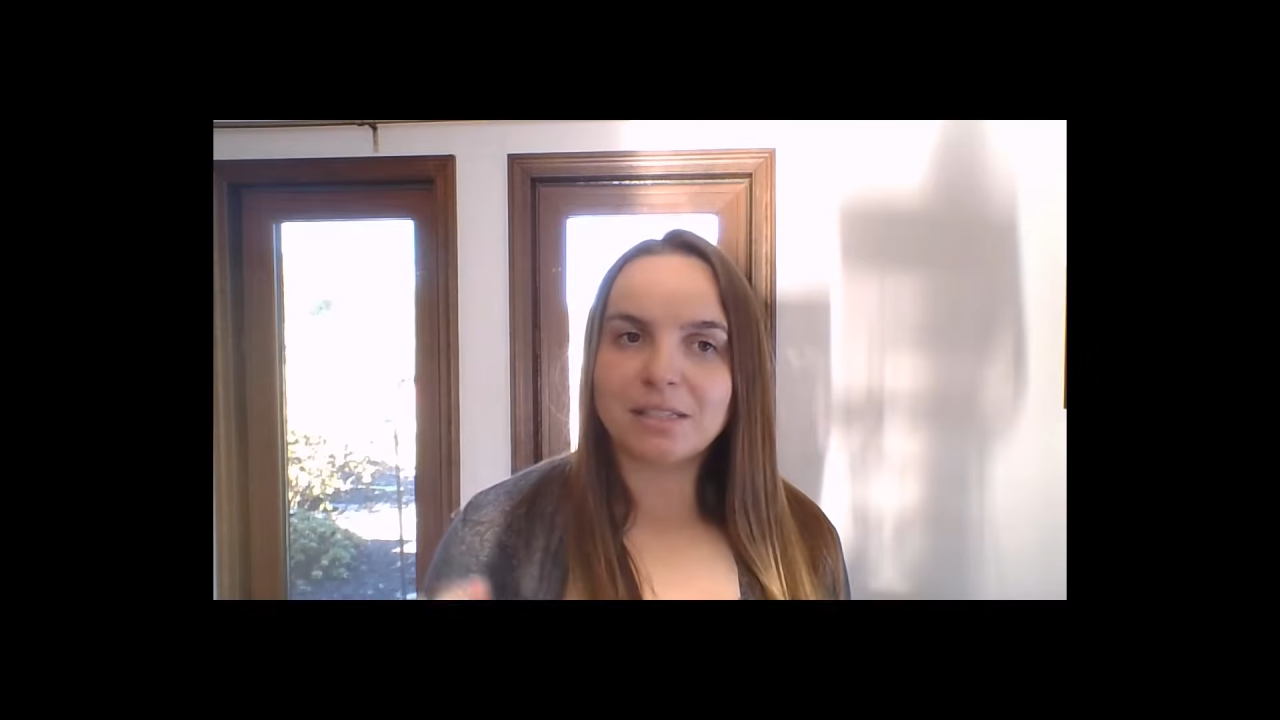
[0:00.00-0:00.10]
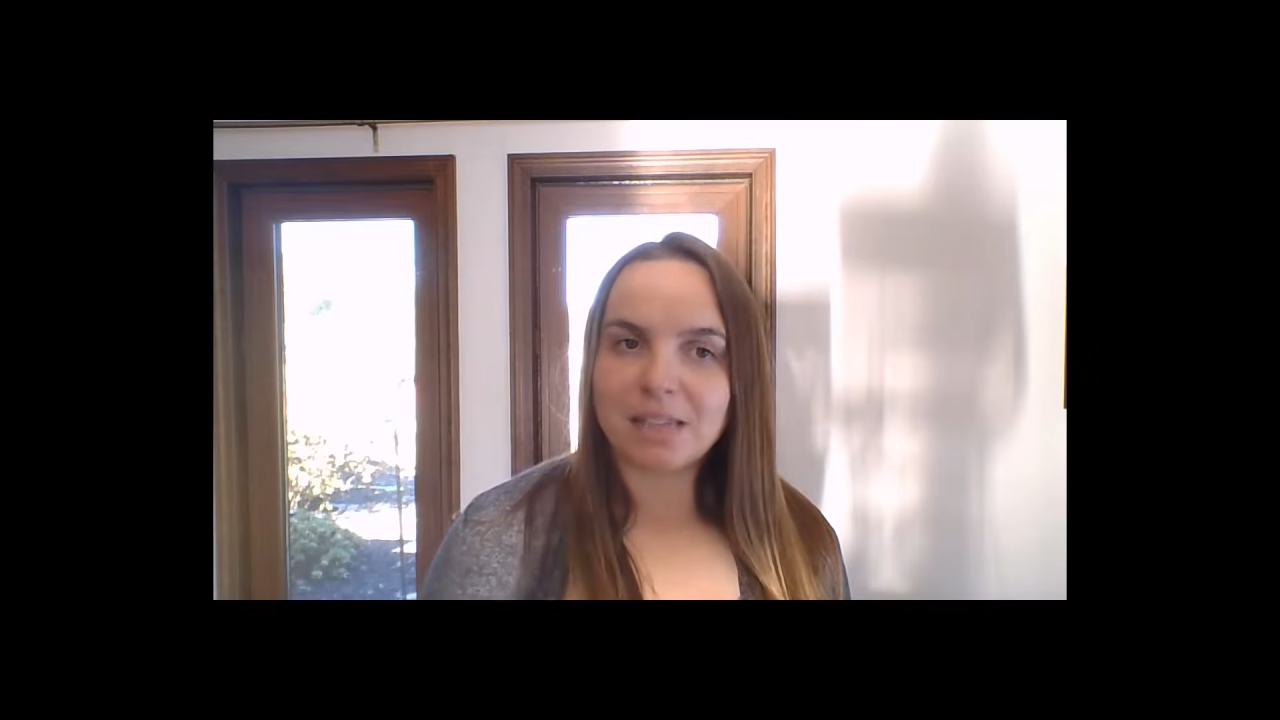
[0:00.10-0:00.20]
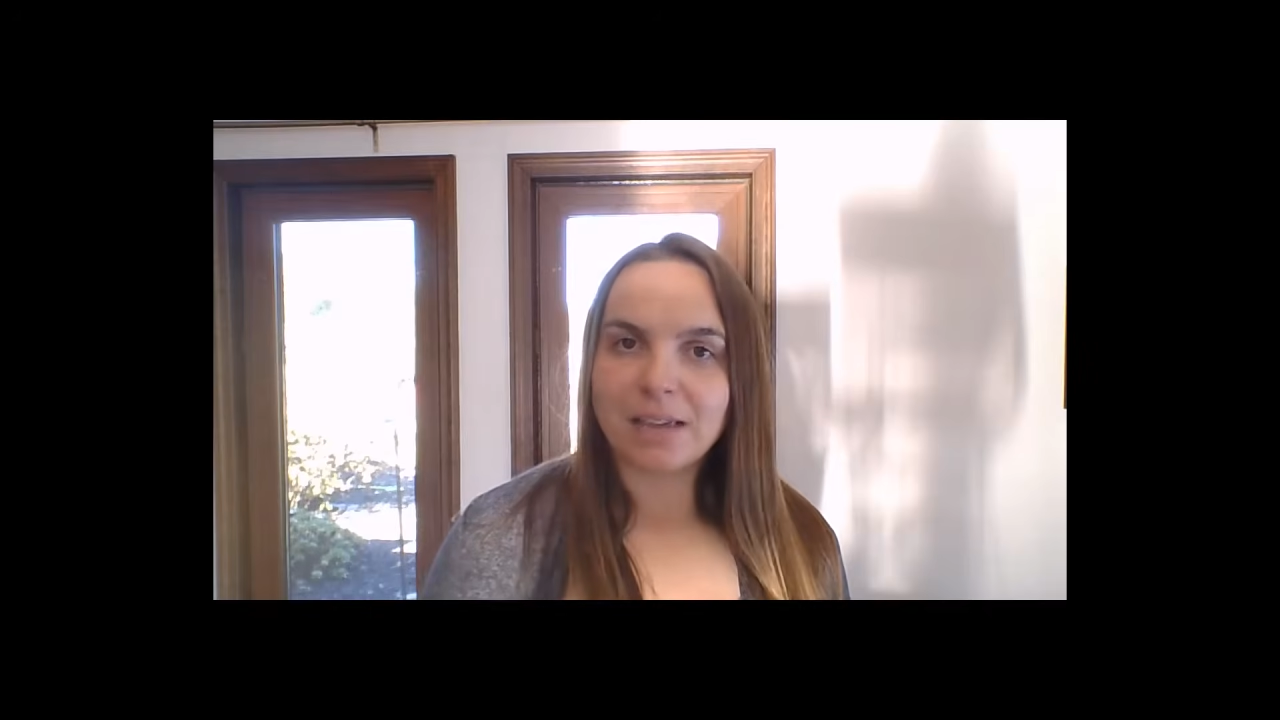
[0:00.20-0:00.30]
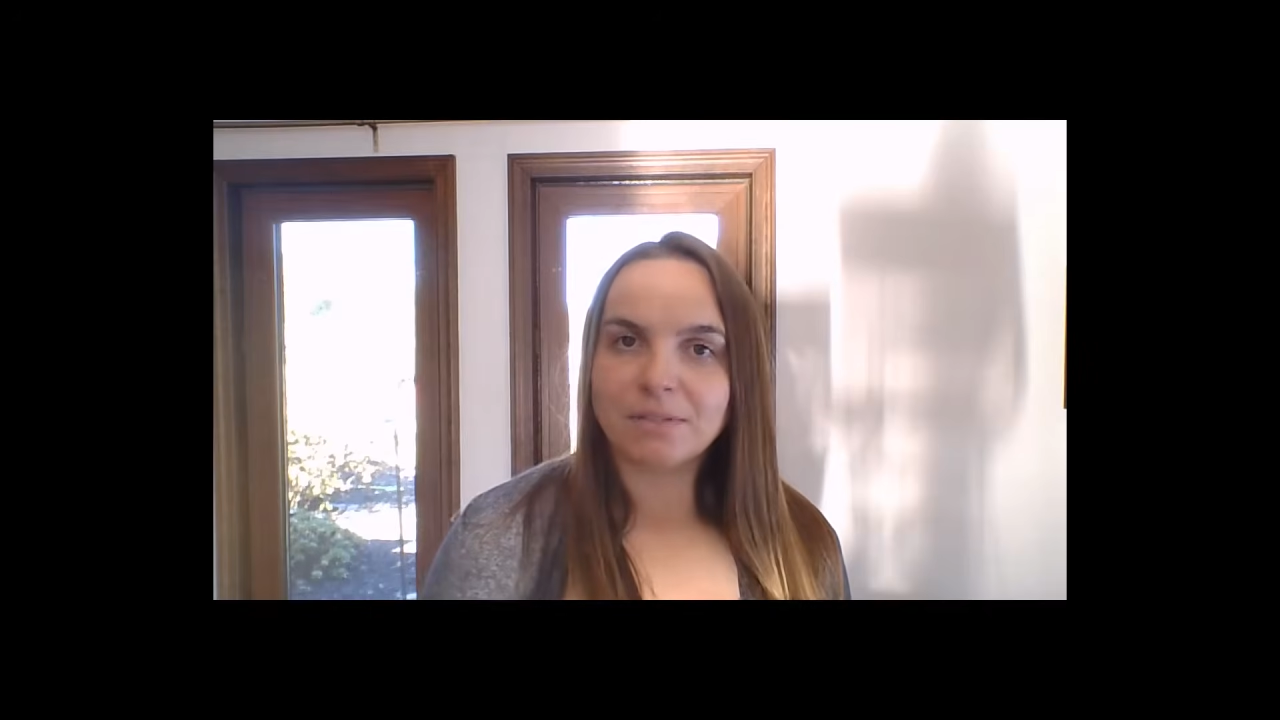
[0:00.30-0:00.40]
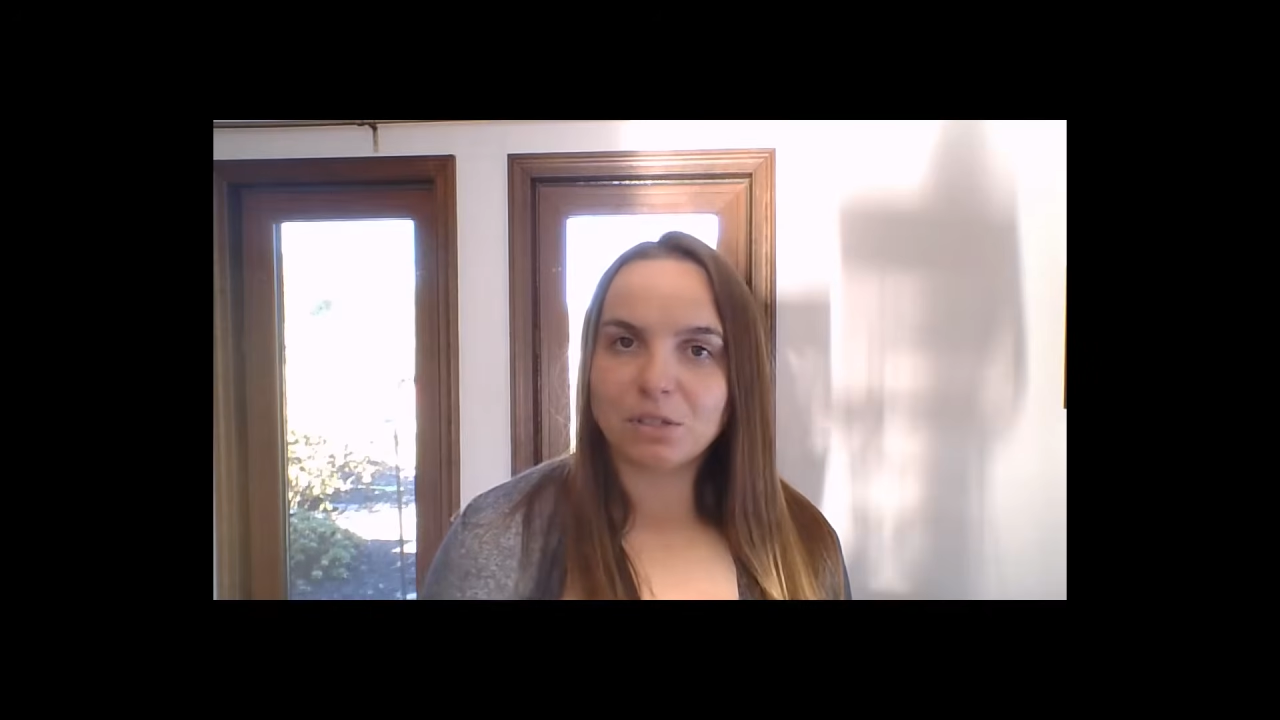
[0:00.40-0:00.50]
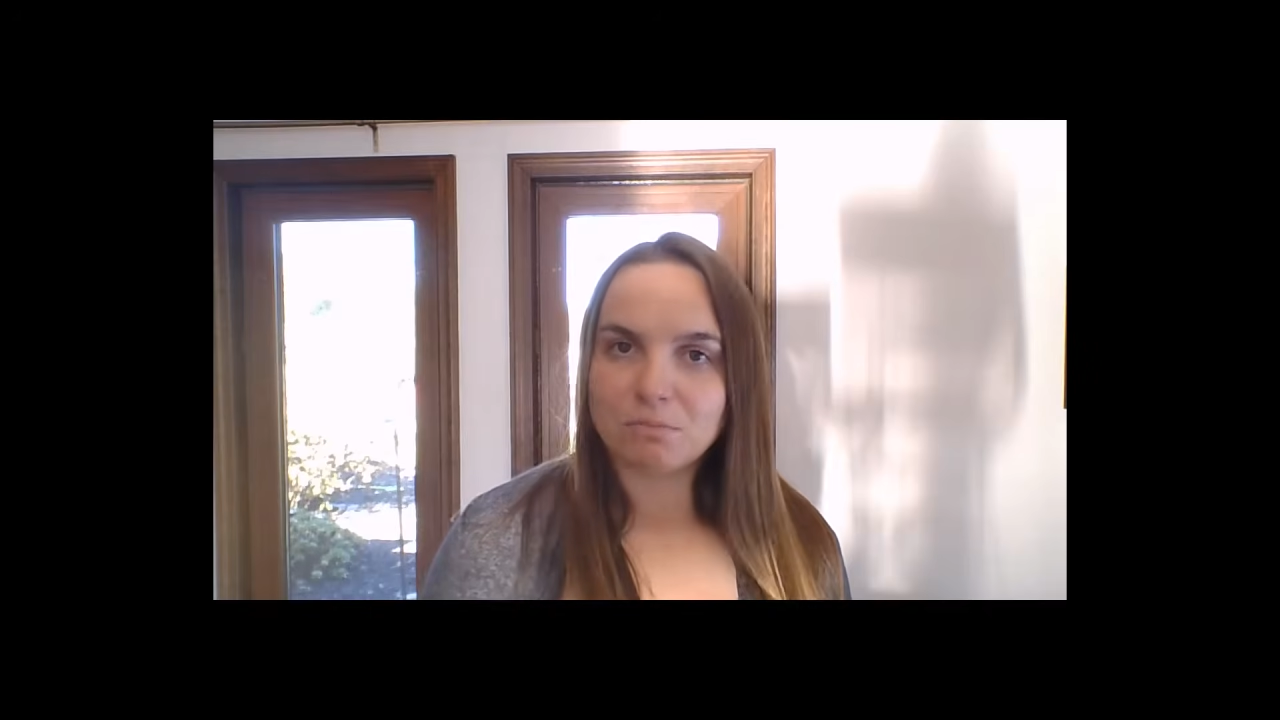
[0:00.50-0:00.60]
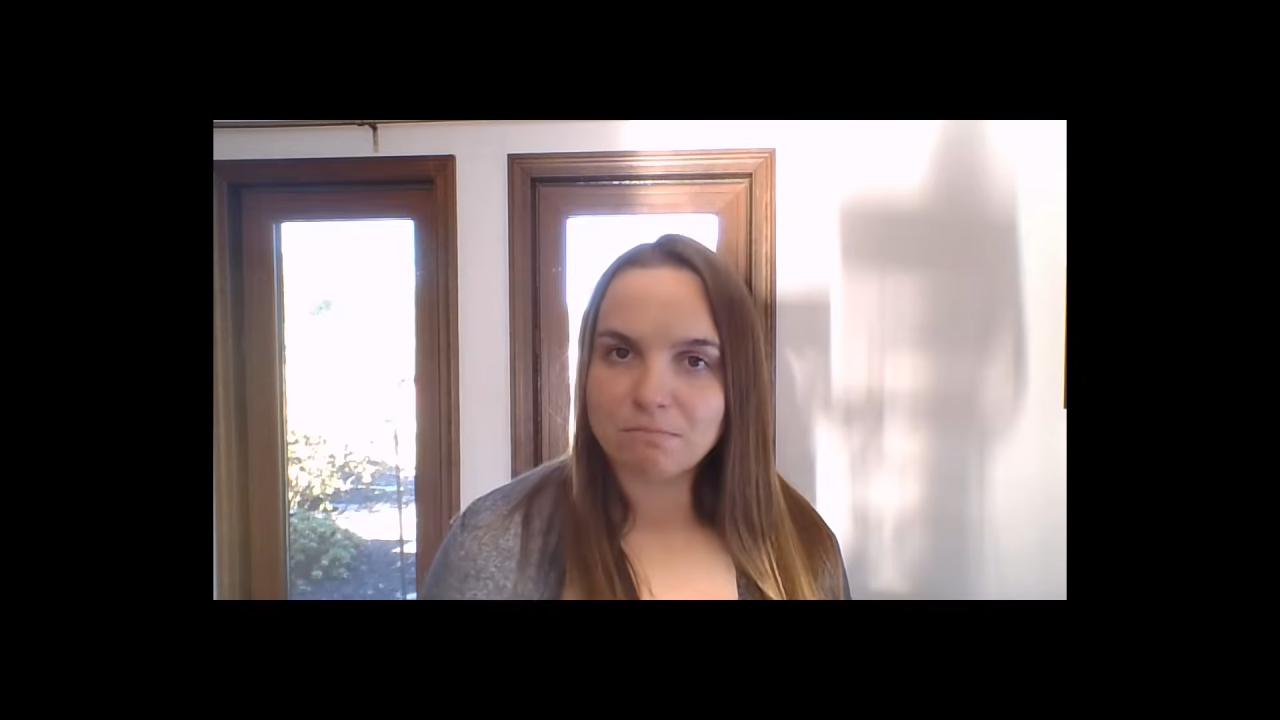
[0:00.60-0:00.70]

saves you